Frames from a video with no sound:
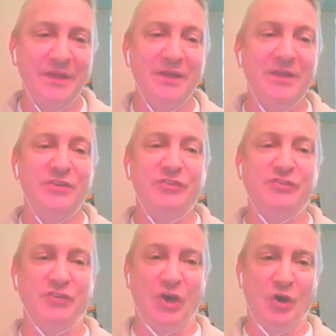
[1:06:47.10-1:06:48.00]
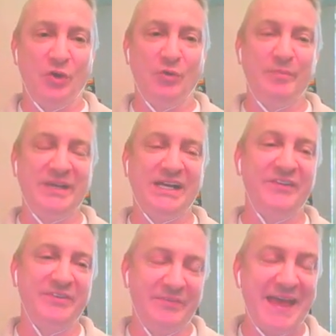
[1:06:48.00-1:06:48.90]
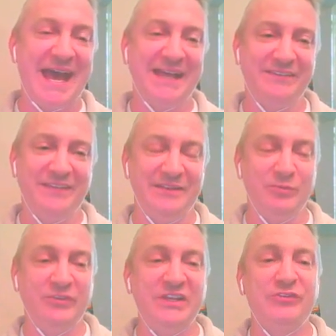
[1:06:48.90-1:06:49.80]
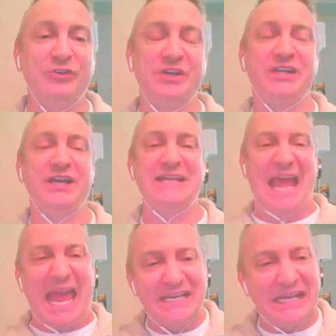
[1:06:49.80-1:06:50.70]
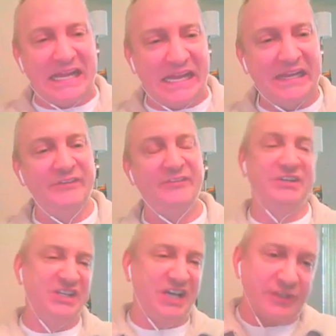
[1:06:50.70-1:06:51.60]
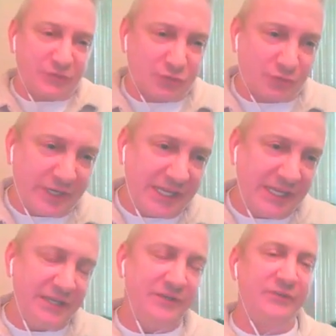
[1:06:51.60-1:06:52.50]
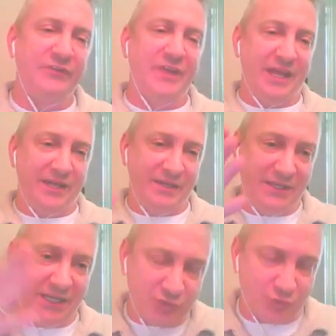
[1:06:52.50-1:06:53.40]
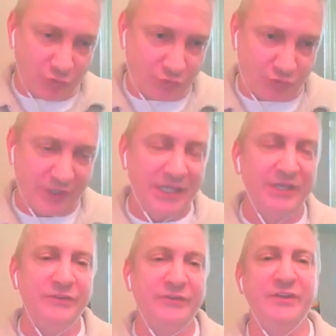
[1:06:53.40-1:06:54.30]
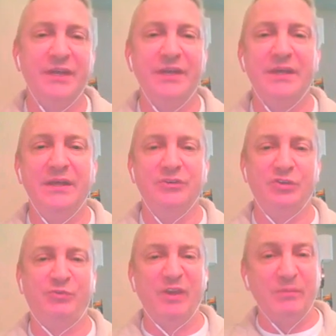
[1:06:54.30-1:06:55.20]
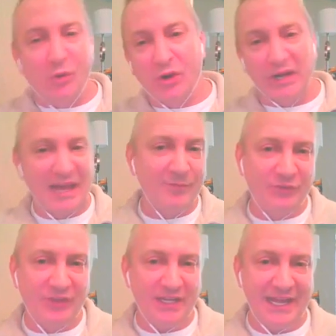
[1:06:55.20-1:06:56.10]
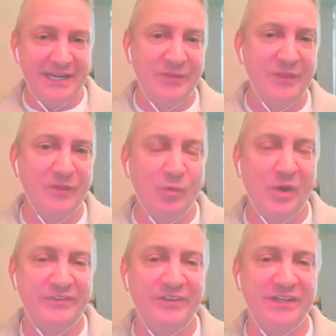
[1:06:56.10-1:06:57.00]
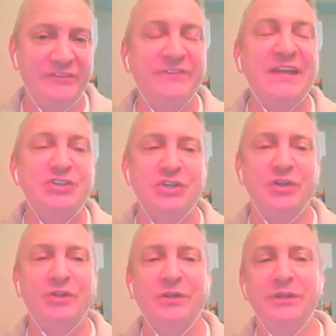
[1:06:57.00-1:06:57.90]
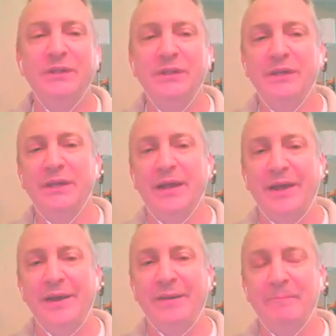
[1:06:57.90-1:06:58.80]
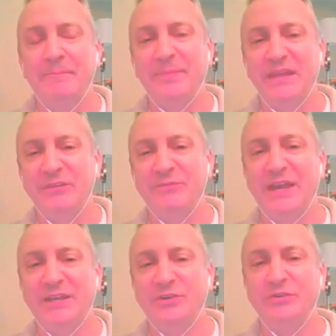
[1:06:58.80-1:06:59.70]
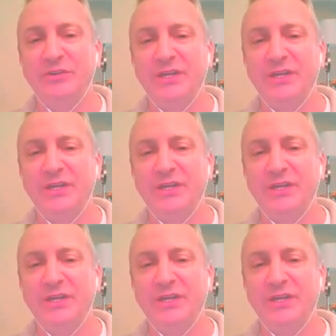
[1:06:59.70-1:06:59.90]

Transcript: So because of that, it was easier to cut endings and cut screens and intro screens to fit more levels in. Anything that wasn't essential, if I could cut